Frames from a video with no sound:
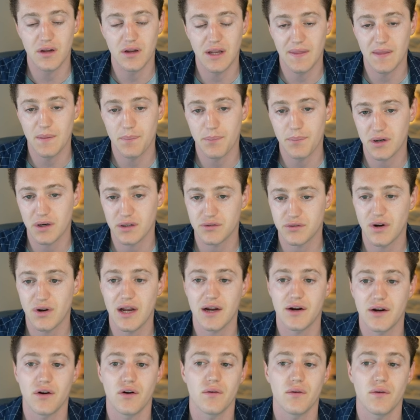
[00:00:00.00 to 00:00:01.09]
get the product
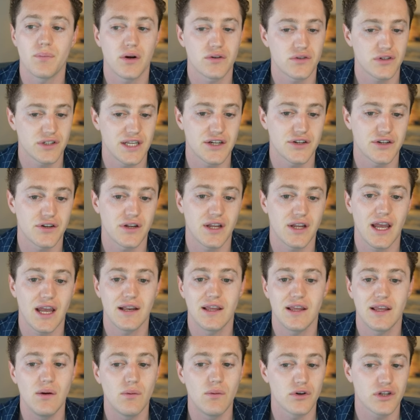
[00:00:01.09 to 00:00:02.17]
tracker, browser extension again,
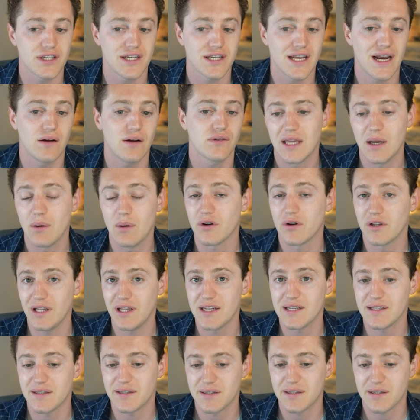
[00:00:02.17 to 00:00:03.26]
keyword scout, keyword
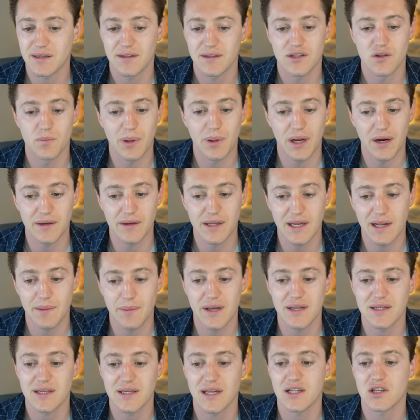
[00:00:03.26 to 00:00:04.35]
lists, supplier
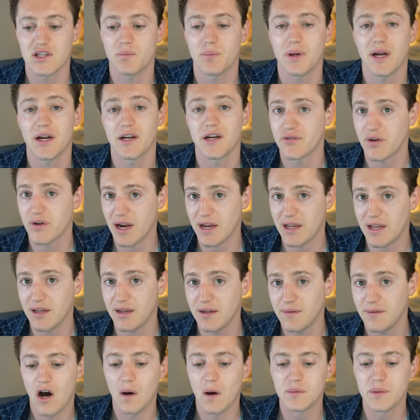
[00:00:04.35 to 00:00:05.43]
database, and supplier
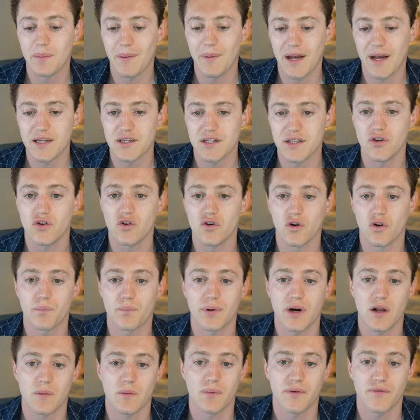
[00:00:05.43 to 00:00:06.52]
tracking. Optimize your
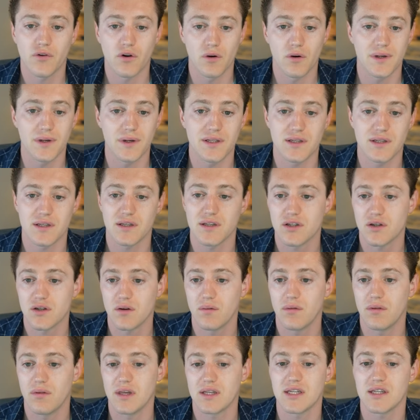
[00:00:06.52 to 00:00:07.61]
product performance. So
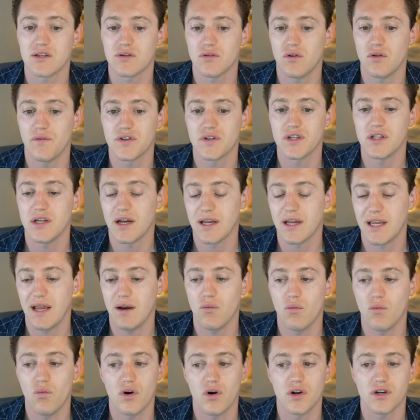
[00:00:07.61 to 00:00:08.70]
this is obviously,
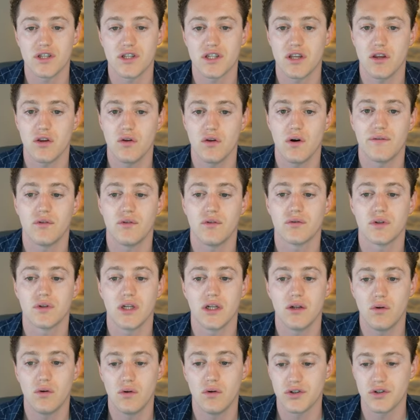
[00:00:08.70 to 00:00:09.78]
again, once you have already
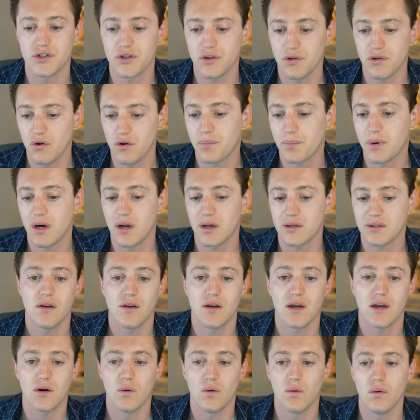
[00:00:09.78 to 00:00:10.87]
launched your product, you
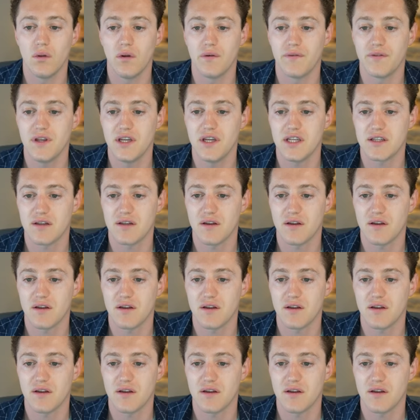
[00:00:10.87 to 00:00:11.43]
get all of these